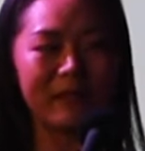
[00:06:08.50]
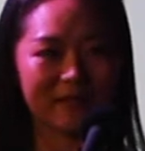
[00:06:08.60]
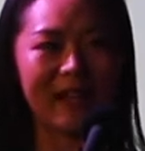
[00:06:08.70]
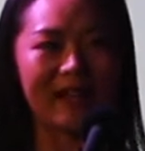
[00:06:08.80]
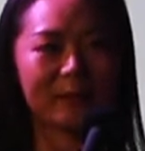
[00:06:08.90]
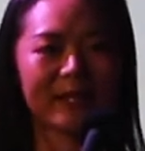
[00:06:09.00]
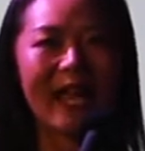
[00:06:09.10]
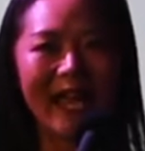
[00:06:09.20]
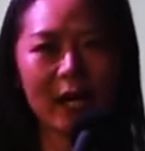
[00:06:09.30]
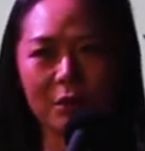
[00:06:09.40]
mistakes, but
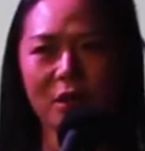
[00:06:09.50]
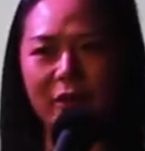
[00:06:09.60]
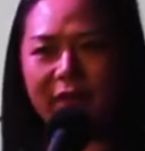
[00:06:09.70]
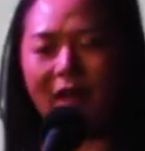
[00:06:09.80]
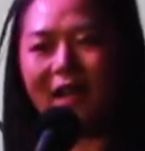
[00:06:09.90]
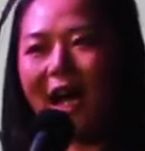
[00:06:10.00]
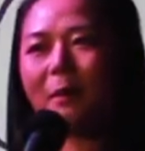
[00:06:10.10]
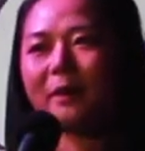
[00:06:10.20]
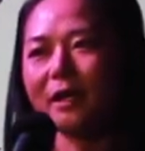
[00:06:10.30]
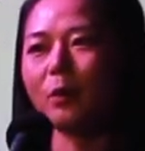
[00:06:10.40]
the errors
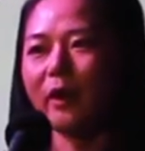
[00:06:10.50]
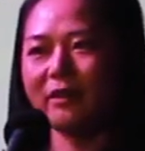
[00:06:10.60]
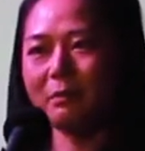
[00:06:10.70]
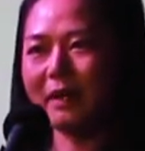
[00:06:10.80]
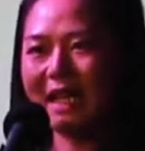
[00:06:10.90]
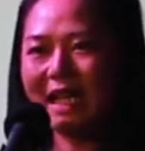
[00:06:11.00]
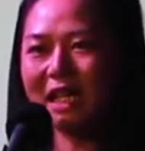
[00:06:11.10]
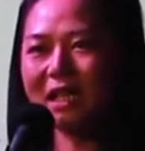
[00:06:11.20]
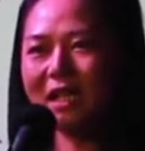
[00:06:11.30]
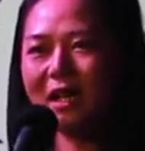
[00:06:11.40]
accompanied with
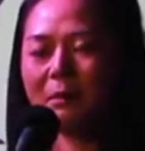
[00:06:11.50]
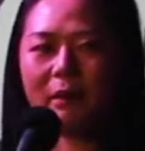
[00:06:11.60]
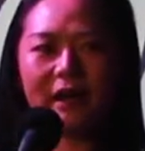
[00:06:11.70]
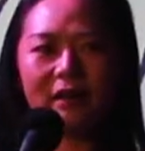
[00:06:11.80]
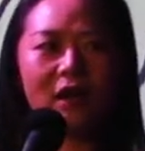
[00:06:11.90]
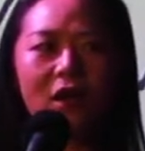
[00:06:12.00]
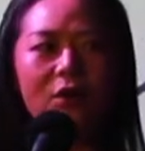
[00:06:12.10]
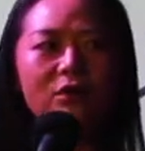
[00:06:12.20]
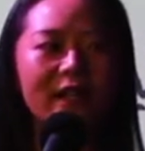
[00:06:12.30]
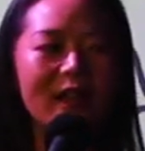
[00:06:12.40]
me. My
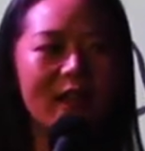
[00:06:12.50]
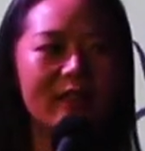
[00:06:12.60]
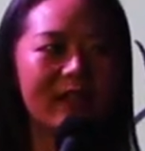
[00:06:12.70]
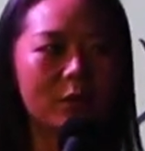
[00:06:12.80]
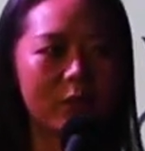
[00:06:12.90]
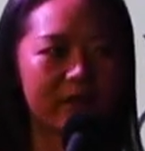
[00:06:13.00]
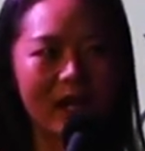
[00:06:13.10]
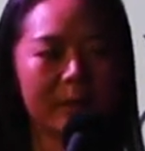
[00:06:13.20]
code that was